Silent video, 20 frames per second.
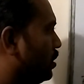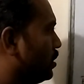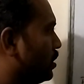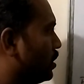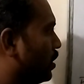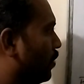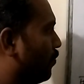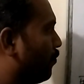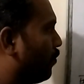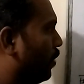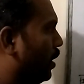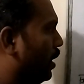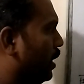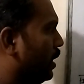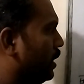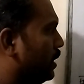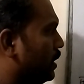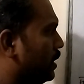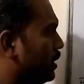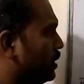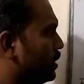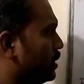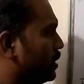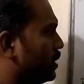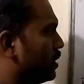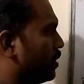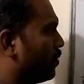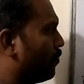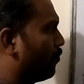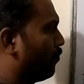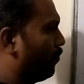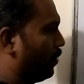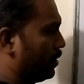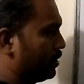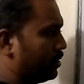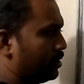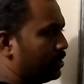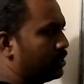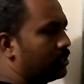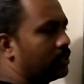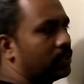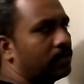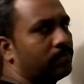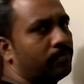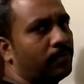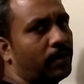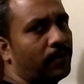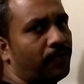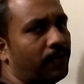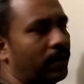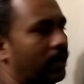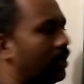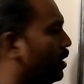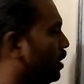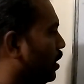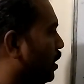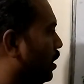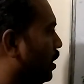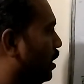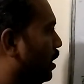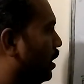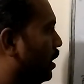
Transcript: is filling this first buffer,